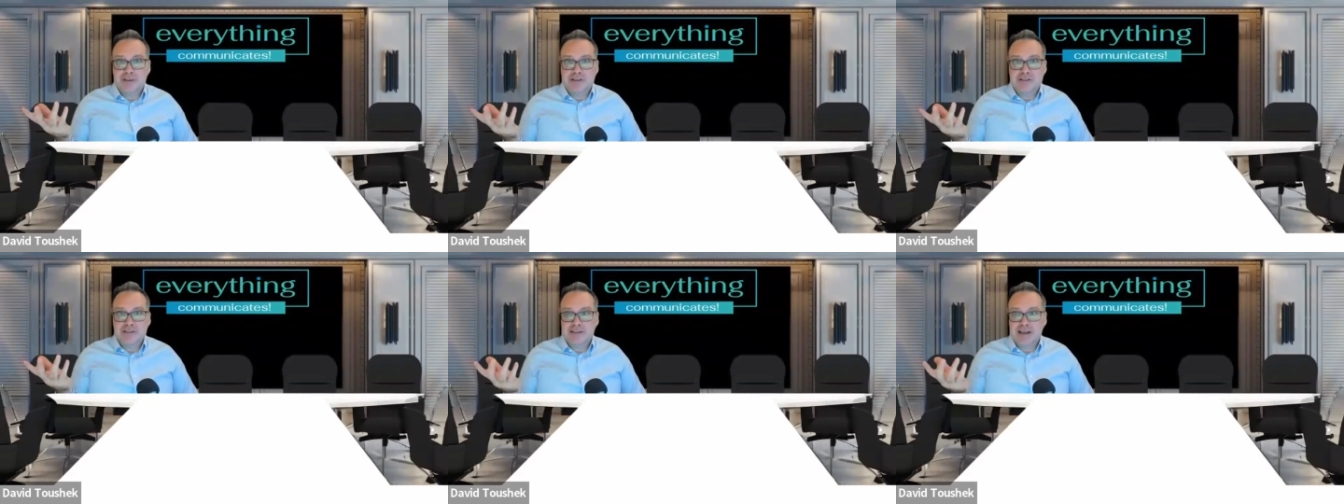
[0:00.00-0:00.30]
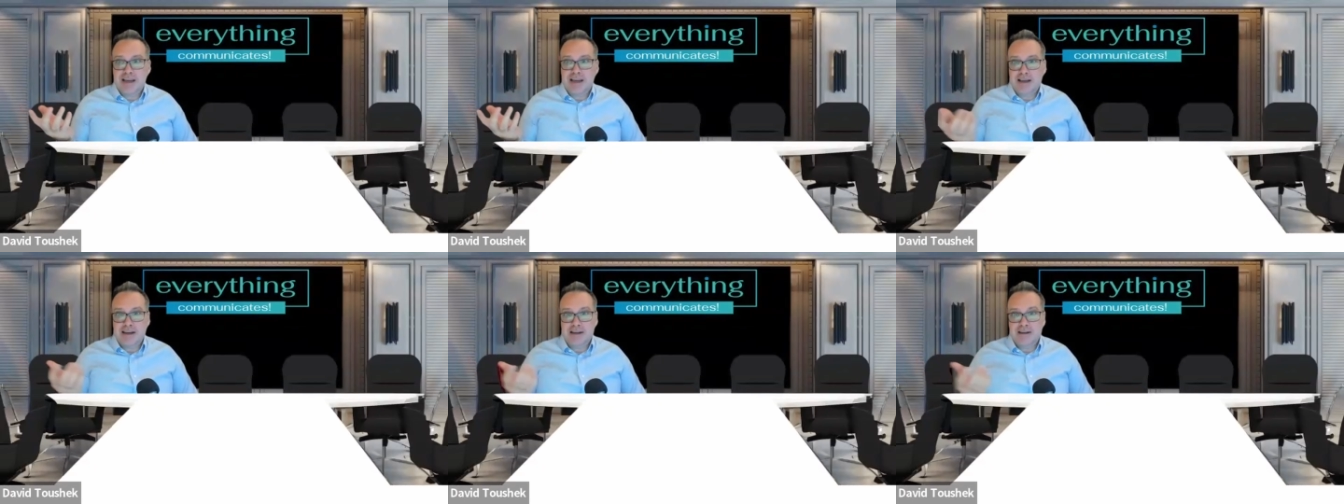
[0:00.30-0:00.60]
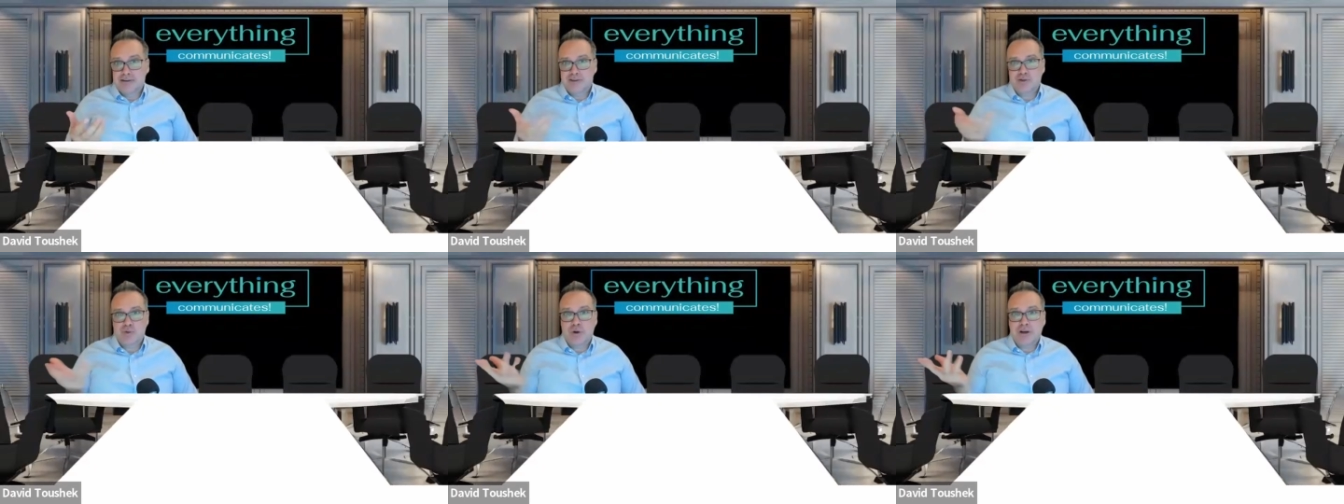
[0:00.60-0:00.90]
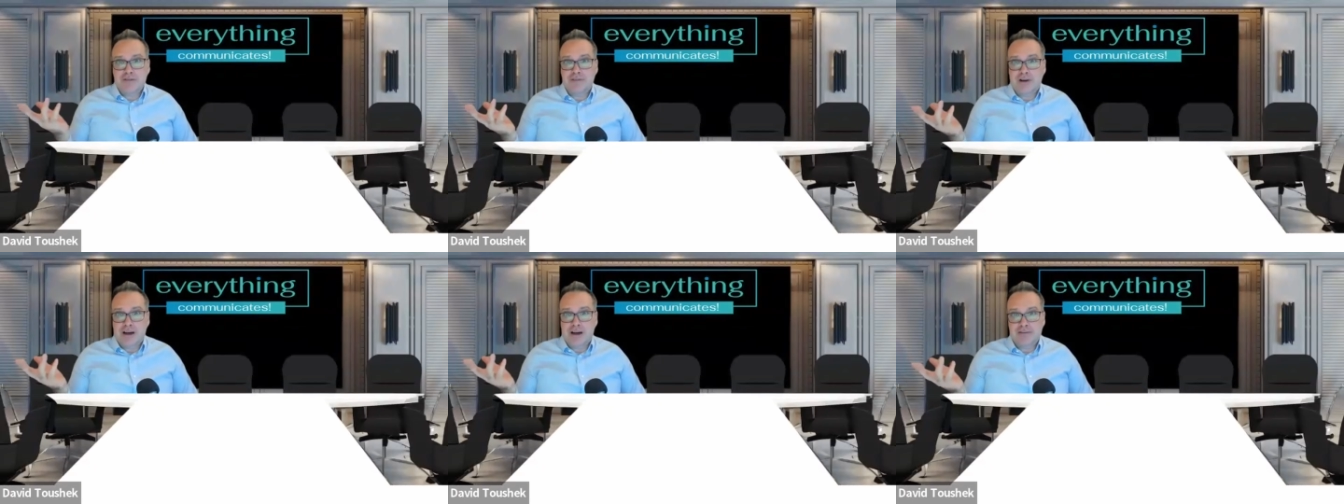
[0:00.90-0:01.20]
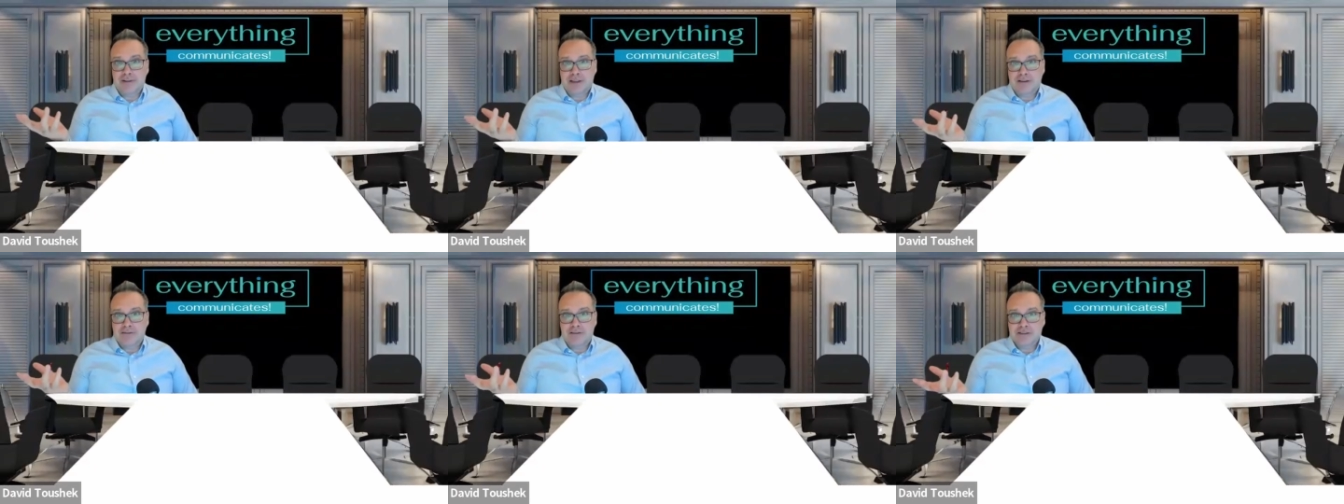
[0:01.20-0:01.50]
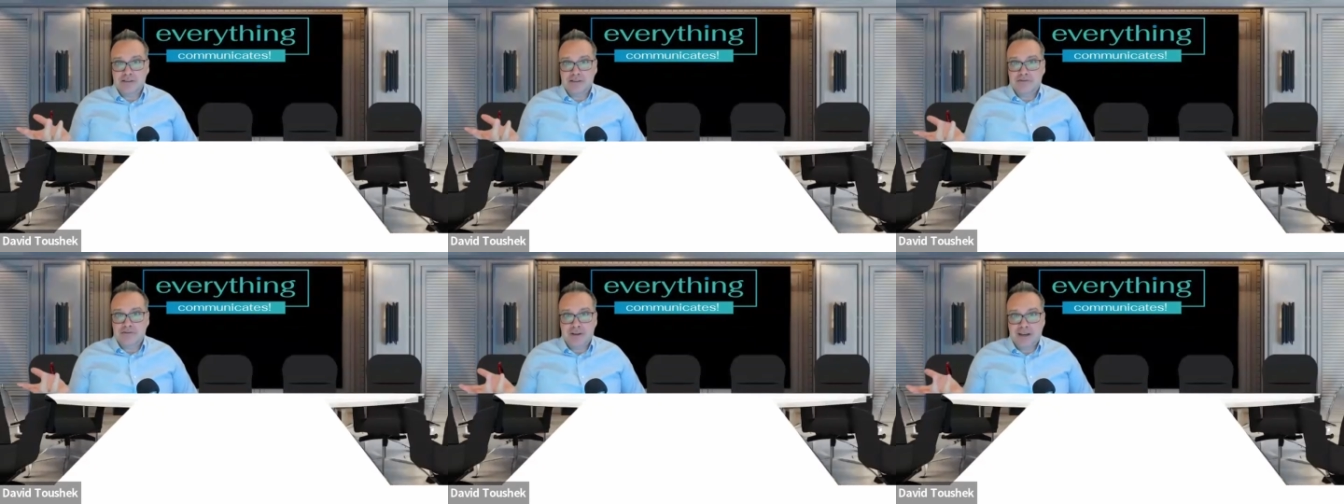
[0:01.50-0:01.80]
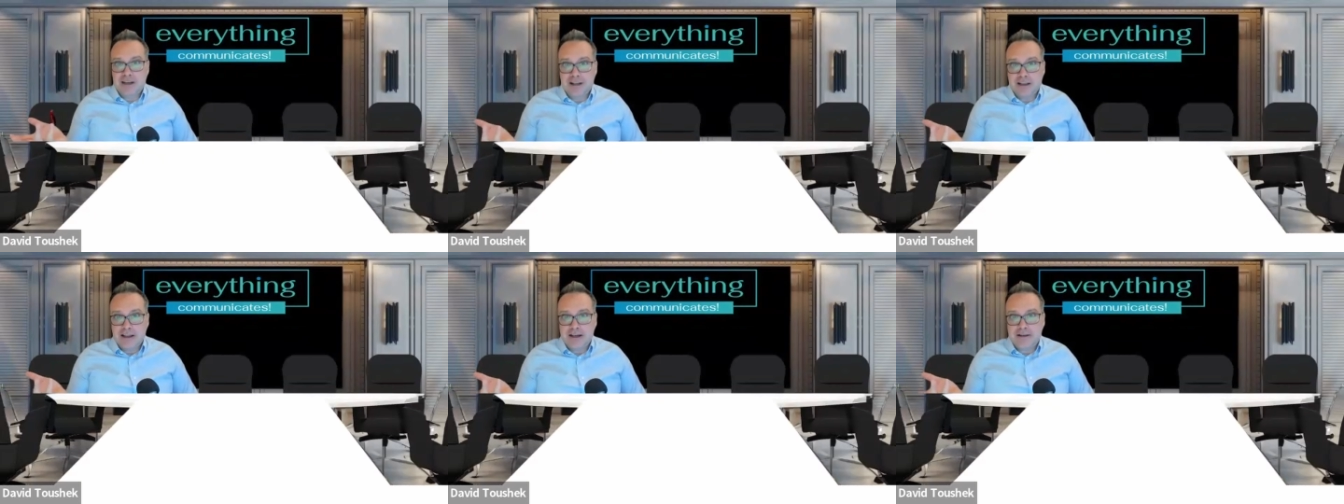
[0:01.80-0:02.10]
that just had 25 flavors of
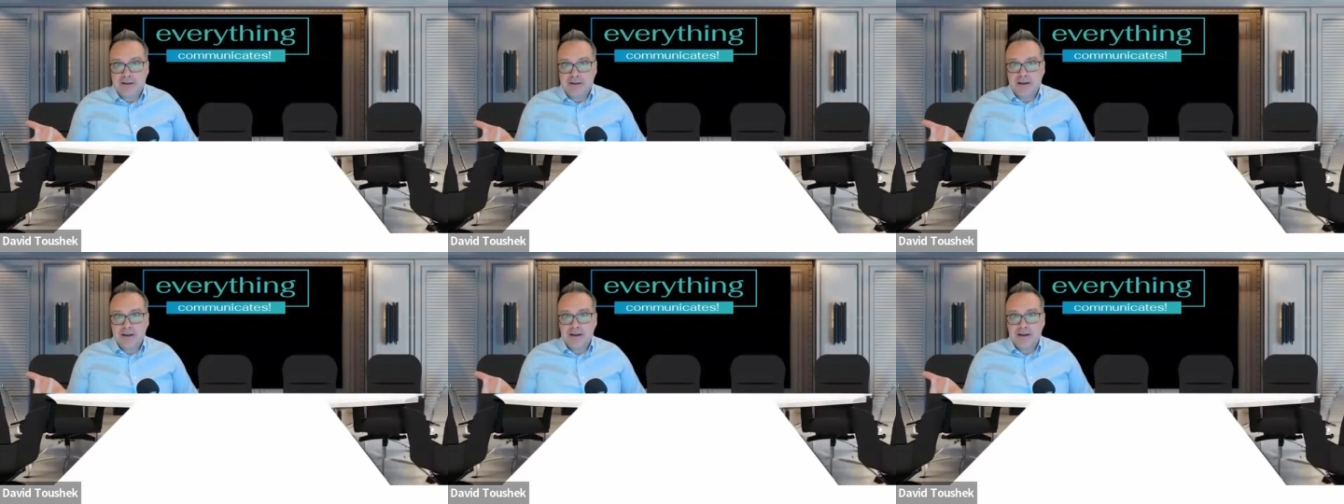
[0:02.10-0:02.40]
vanilla.